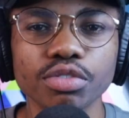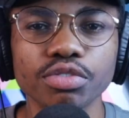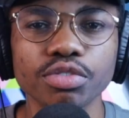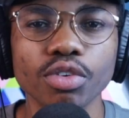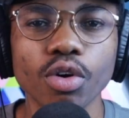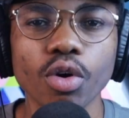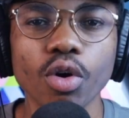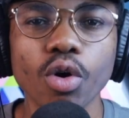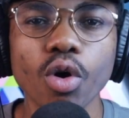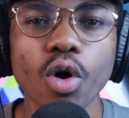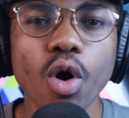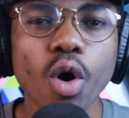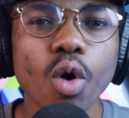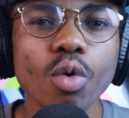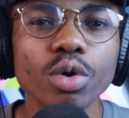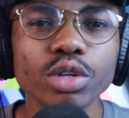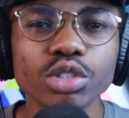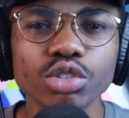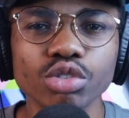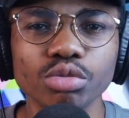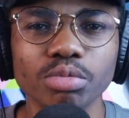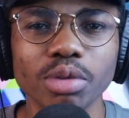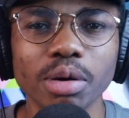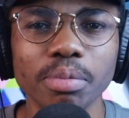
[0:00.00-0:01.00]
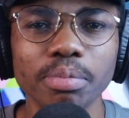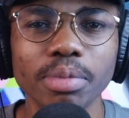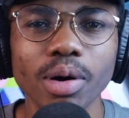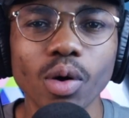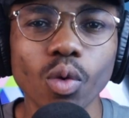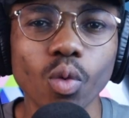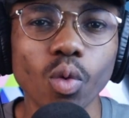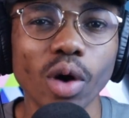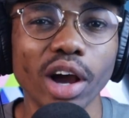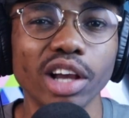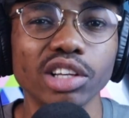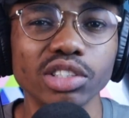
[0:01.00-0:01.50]
of all, always remember
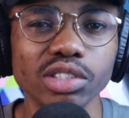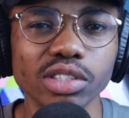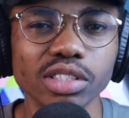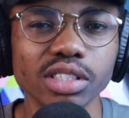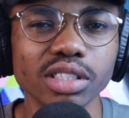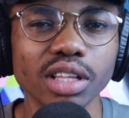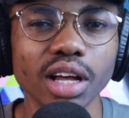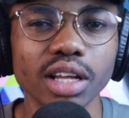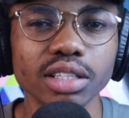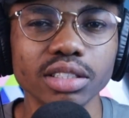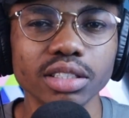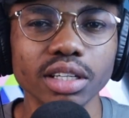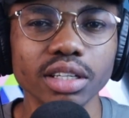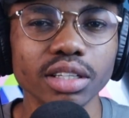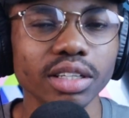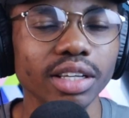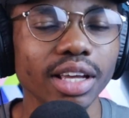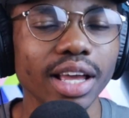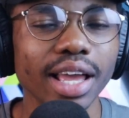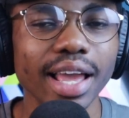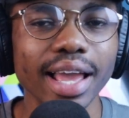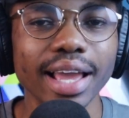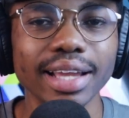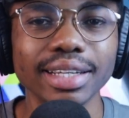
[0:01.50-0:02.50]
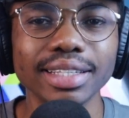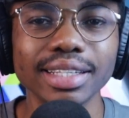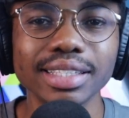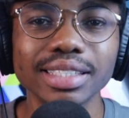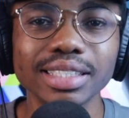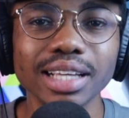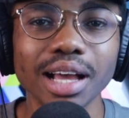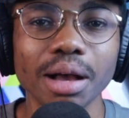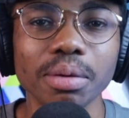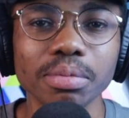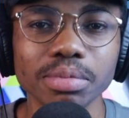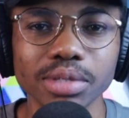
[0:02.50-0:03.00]
why you started, and
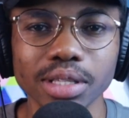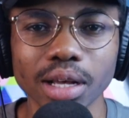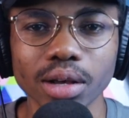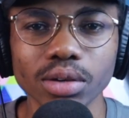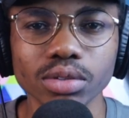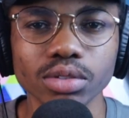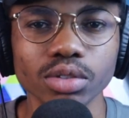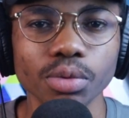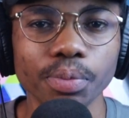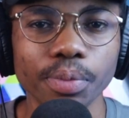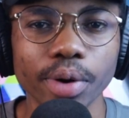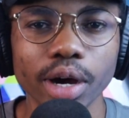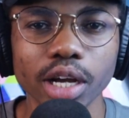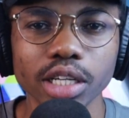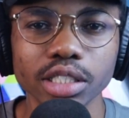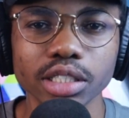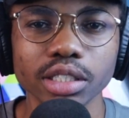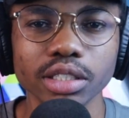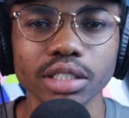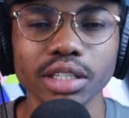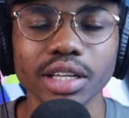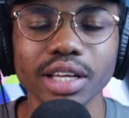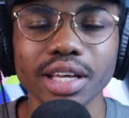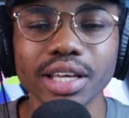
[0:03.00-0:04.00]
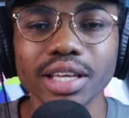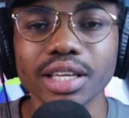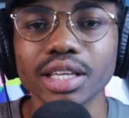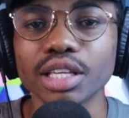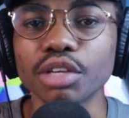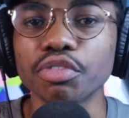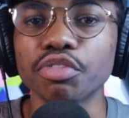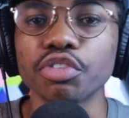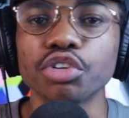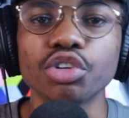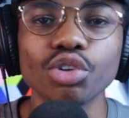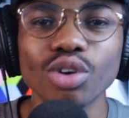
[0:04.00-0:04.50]
this comes down to passion.
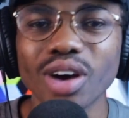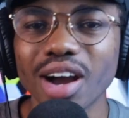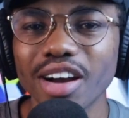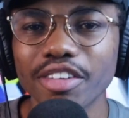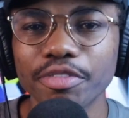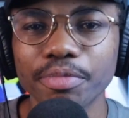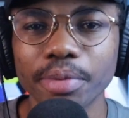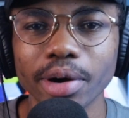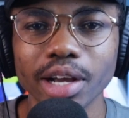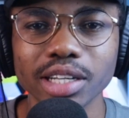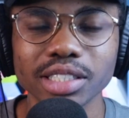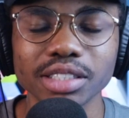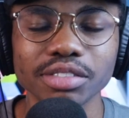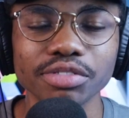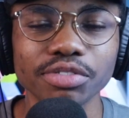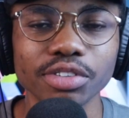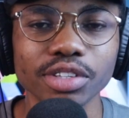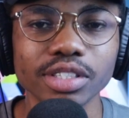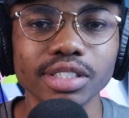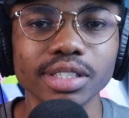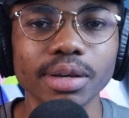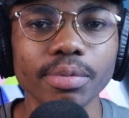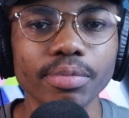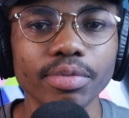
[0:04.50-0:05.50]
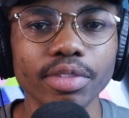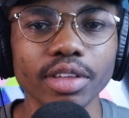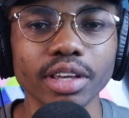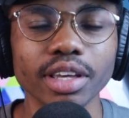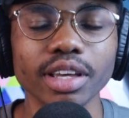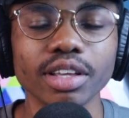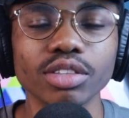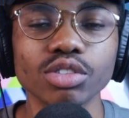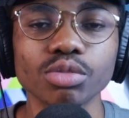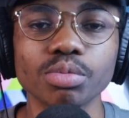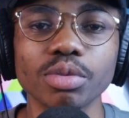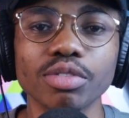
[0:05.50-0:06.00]
If you don't have passion for
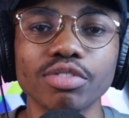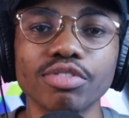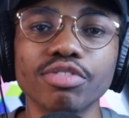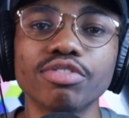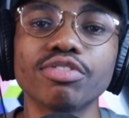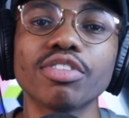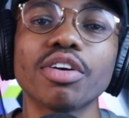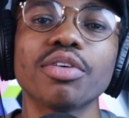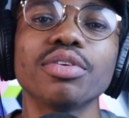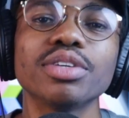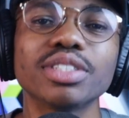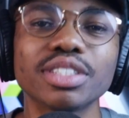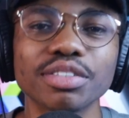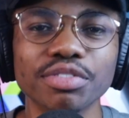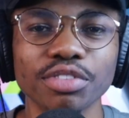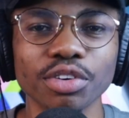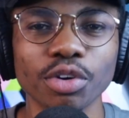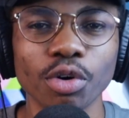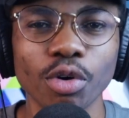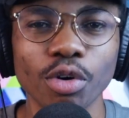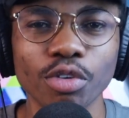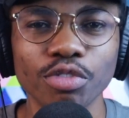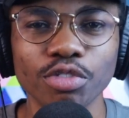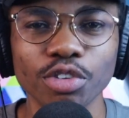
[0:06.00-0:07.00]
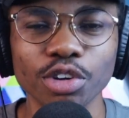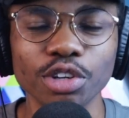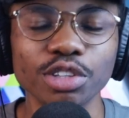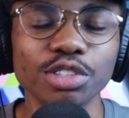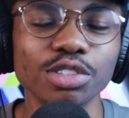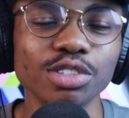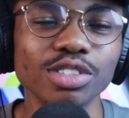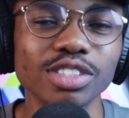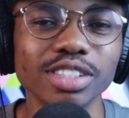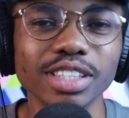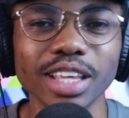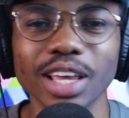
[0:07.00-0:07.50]
something, it will be very difficult for you
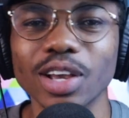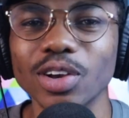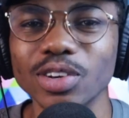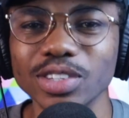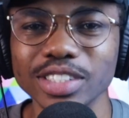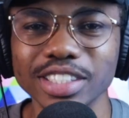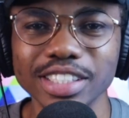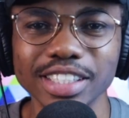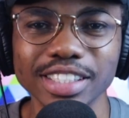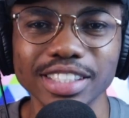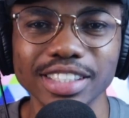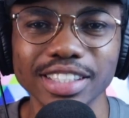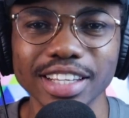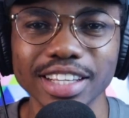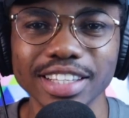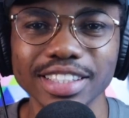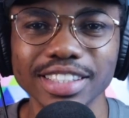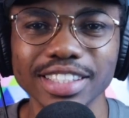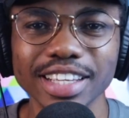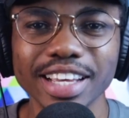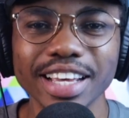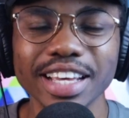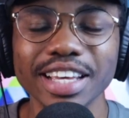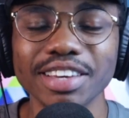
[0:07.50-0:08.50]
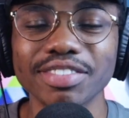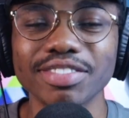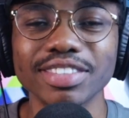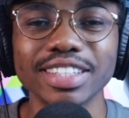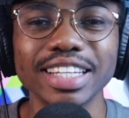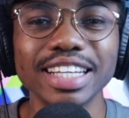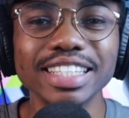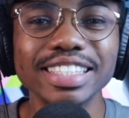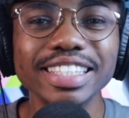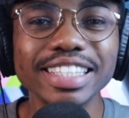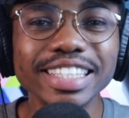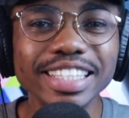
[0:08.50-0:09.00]
to stay consistent. If it
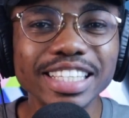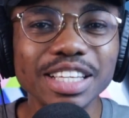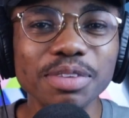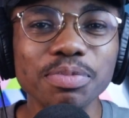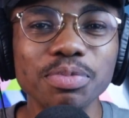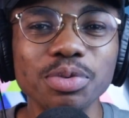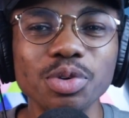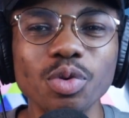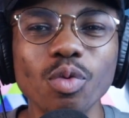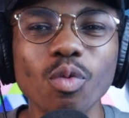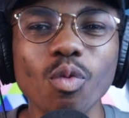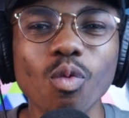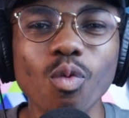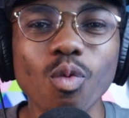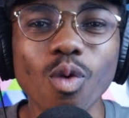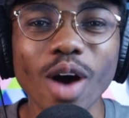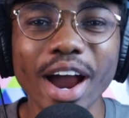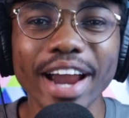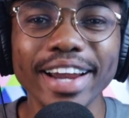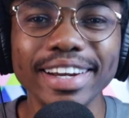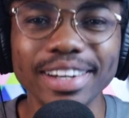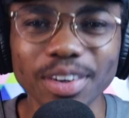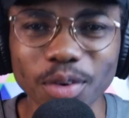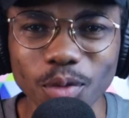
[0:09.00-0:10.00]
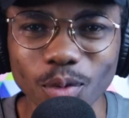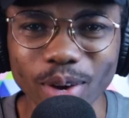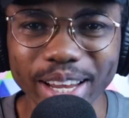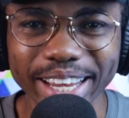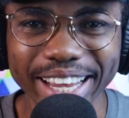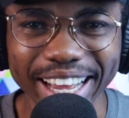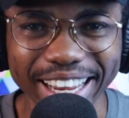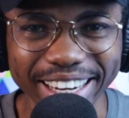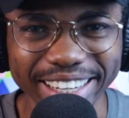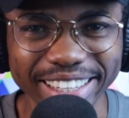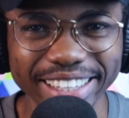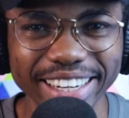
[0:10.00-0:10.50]
doesn't keep you wide
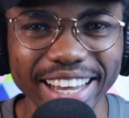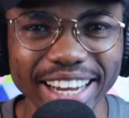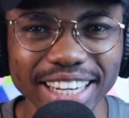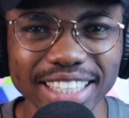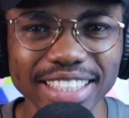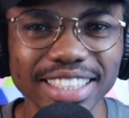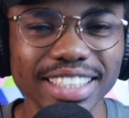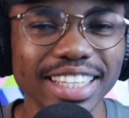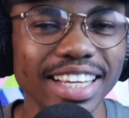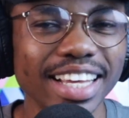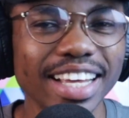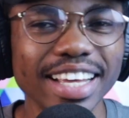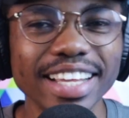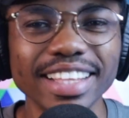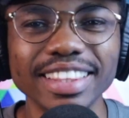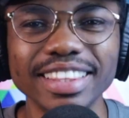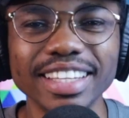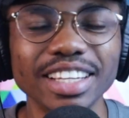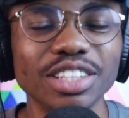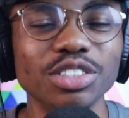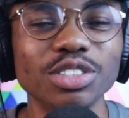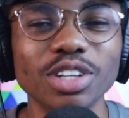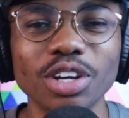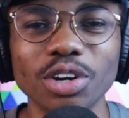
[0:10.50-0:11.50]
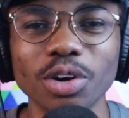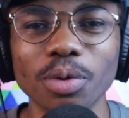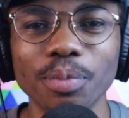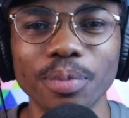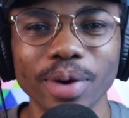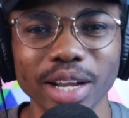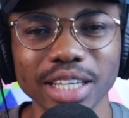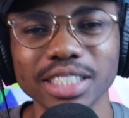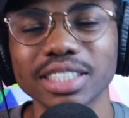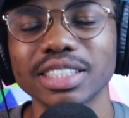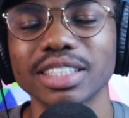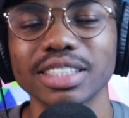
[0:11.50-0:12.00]
awake at night, then you are not
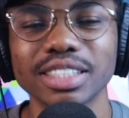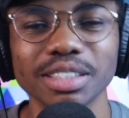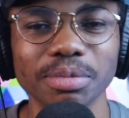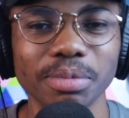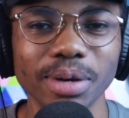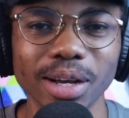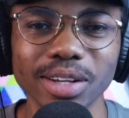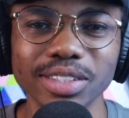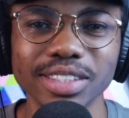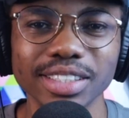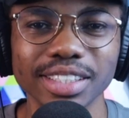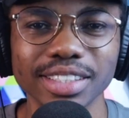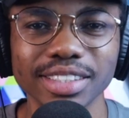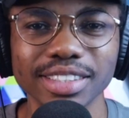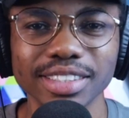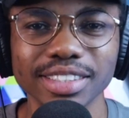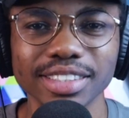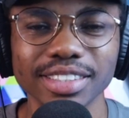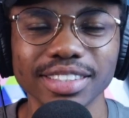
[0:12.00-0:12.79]
passionate about it.